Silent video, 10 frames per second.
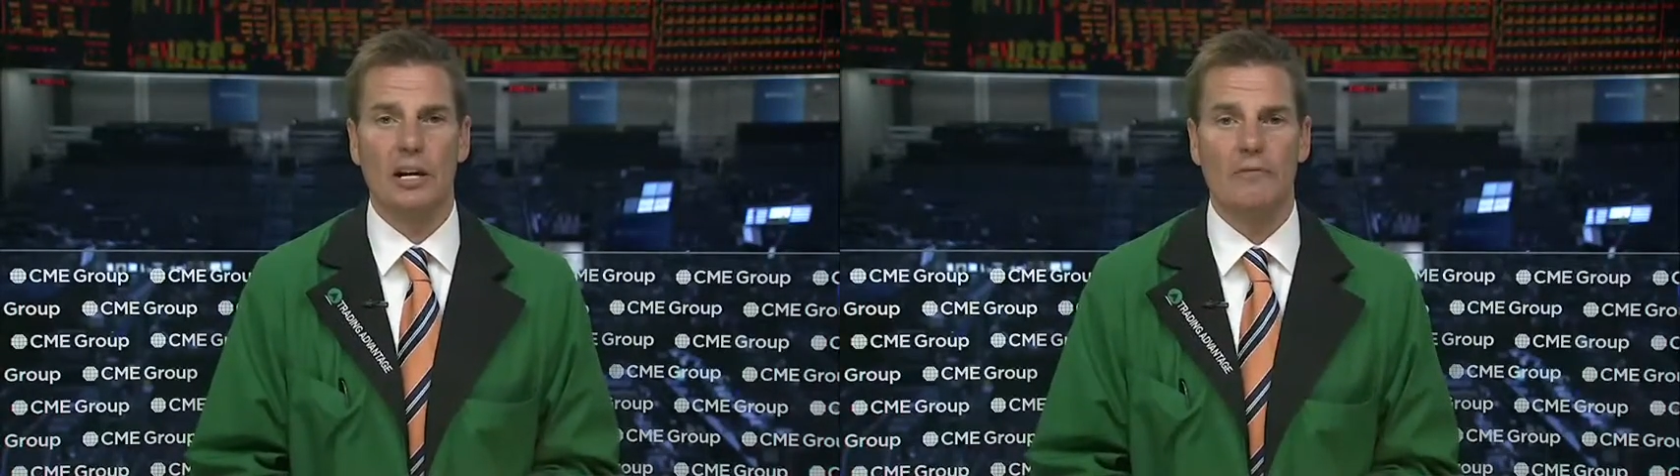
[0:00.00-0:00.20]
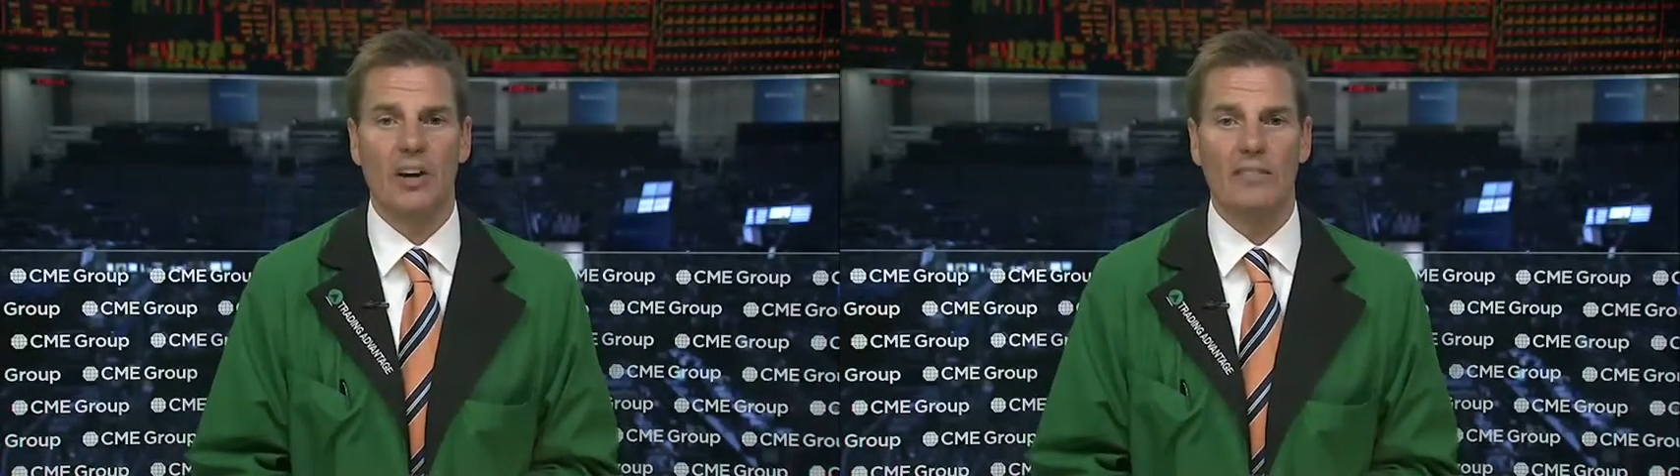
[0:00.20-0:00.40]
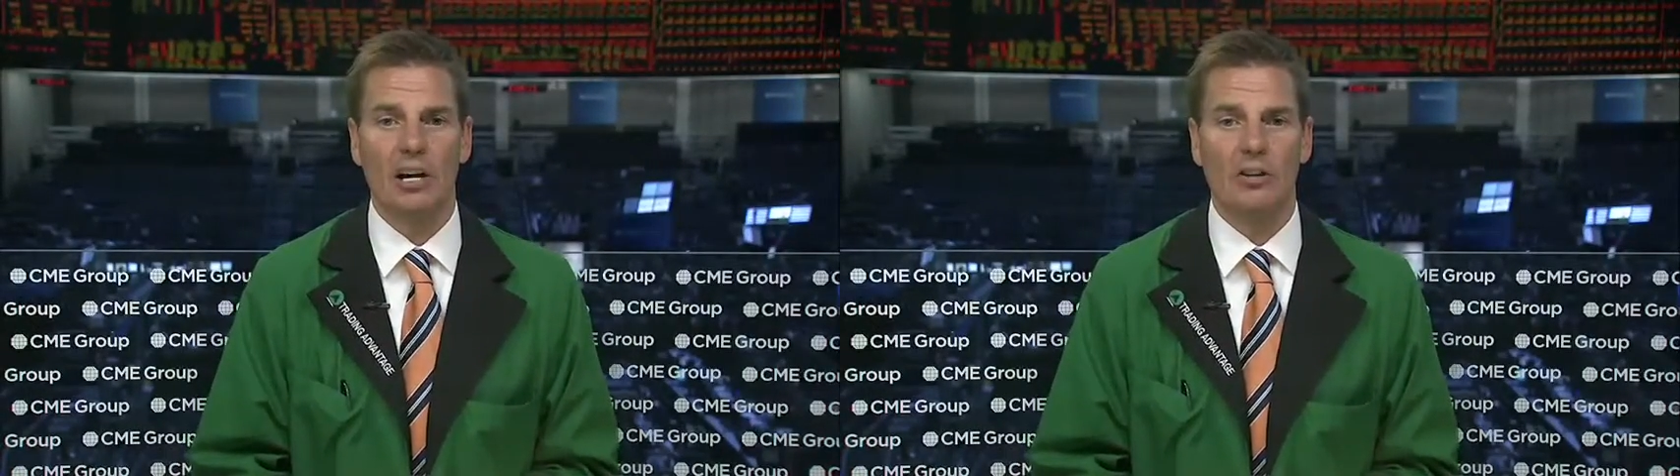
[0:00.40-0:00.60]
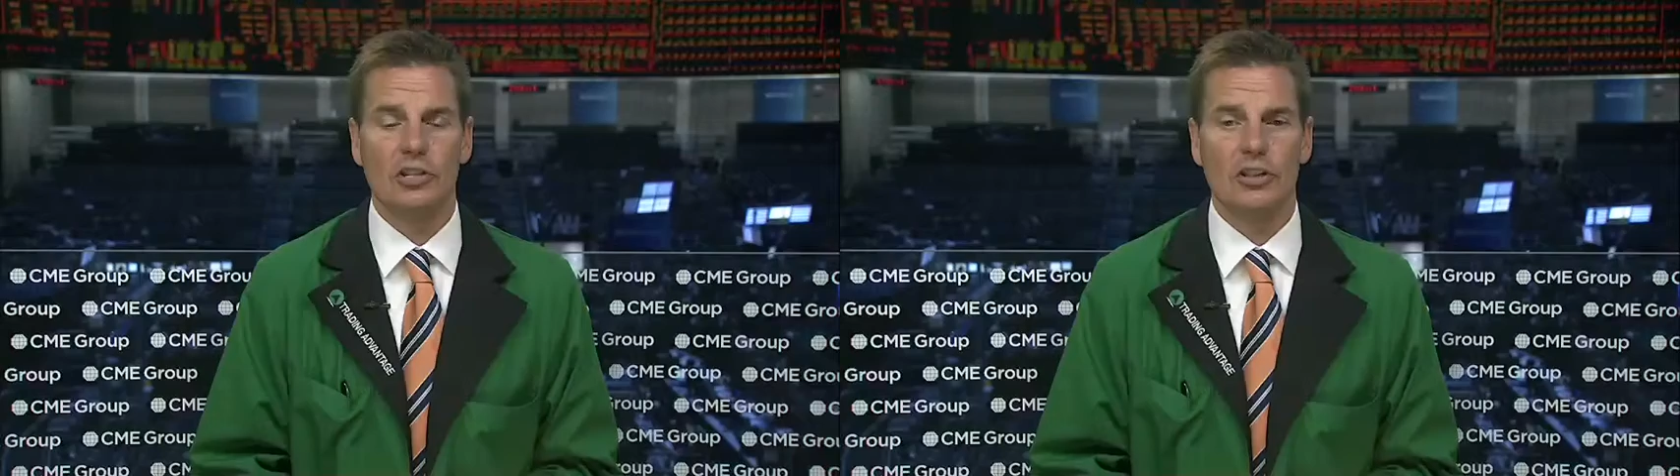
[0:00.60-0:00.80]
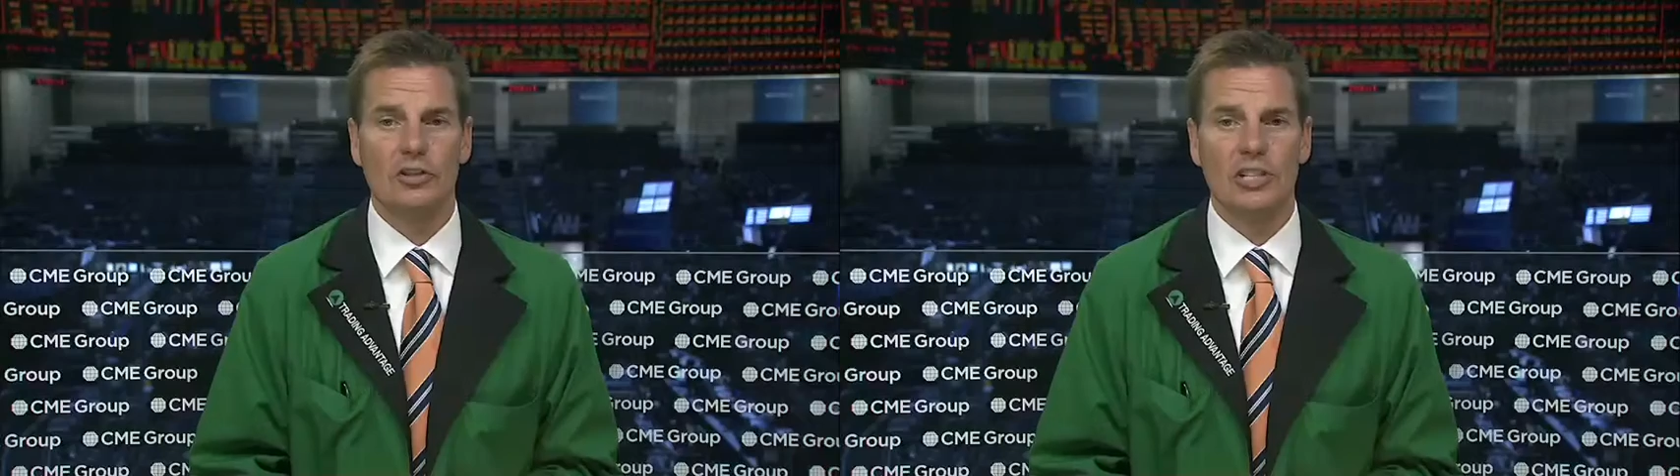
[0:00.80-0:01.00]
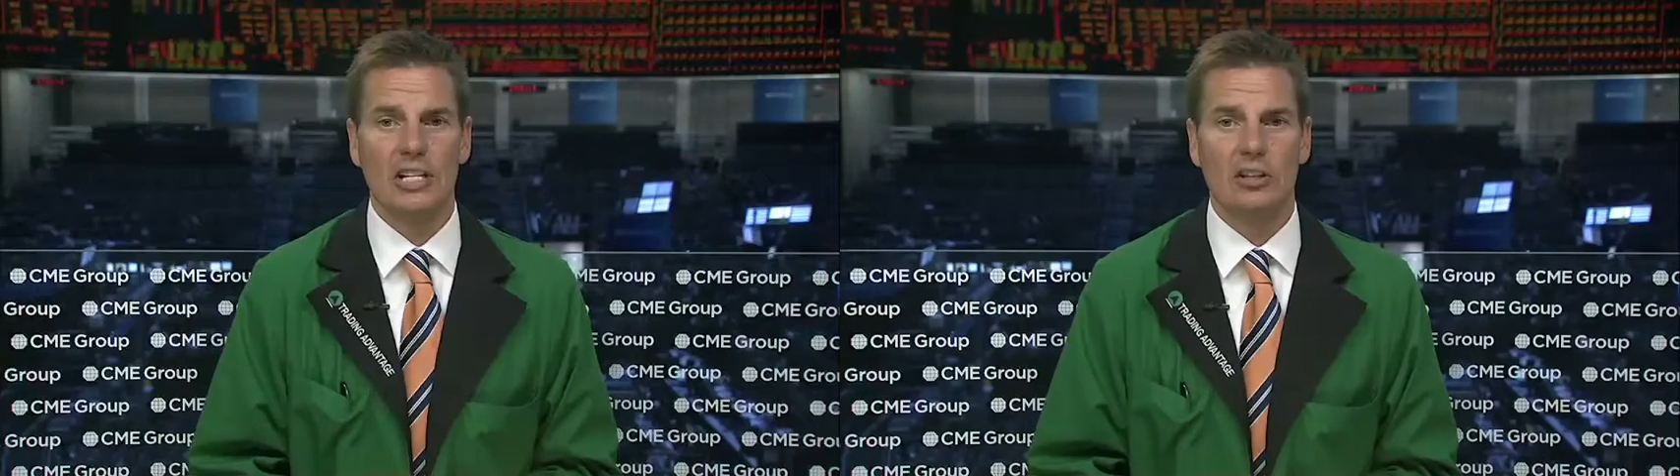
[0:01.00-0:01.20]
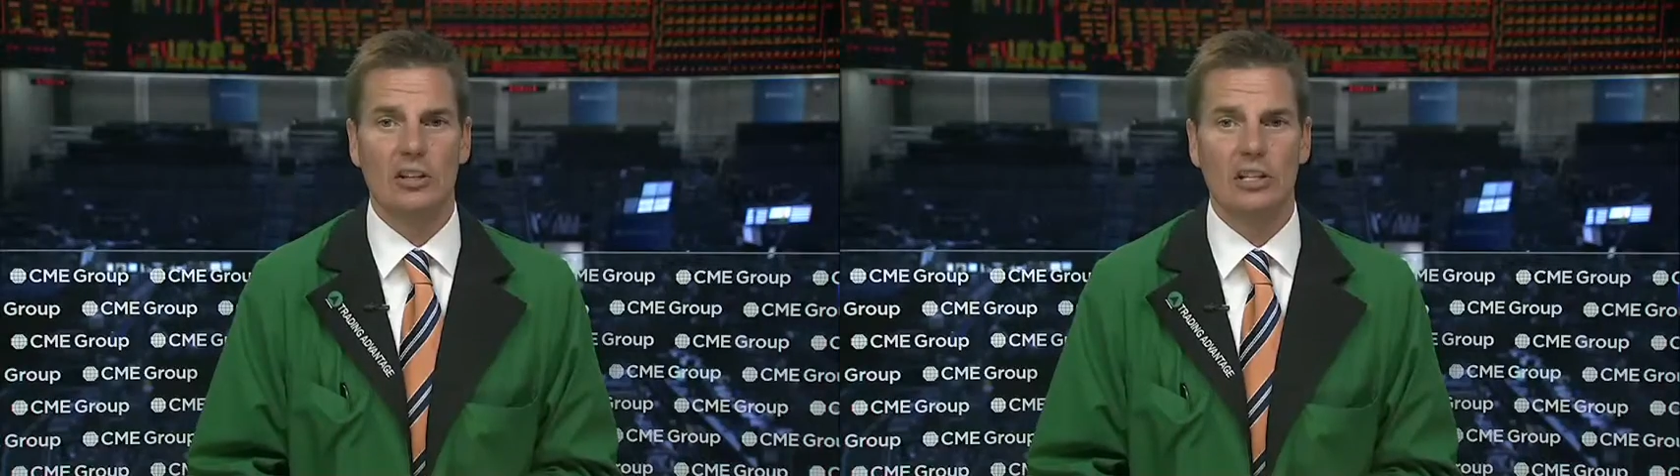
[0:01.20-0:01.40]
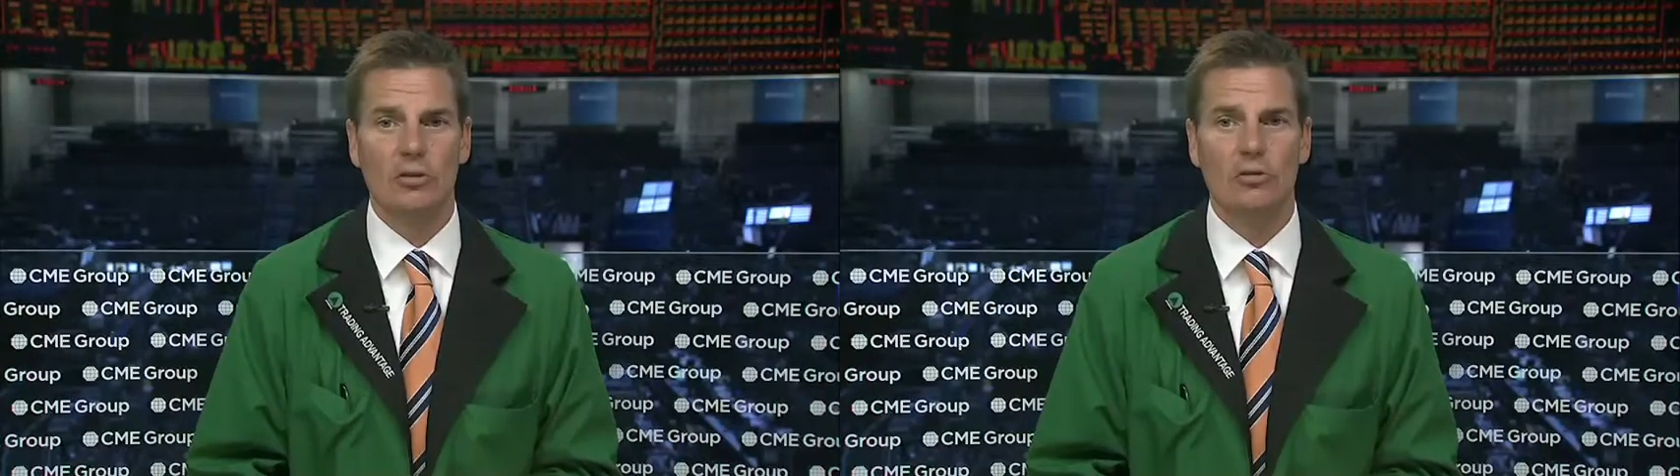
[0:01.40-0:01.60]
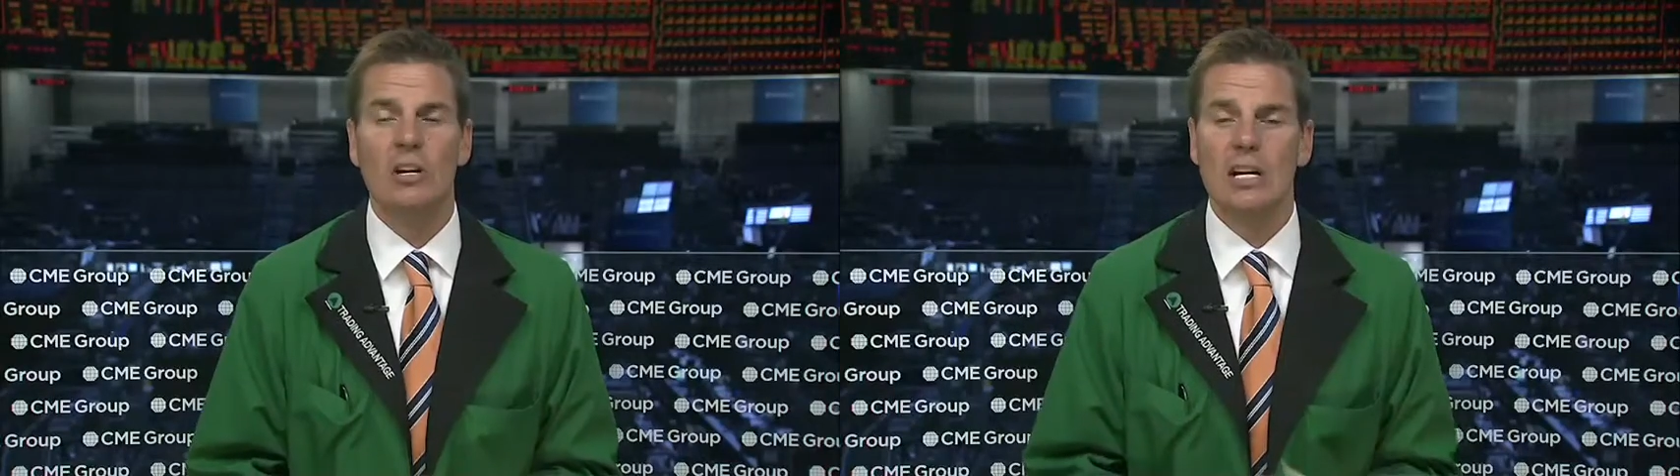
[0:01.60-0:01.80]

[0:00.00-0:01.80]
up $5 at 13.32,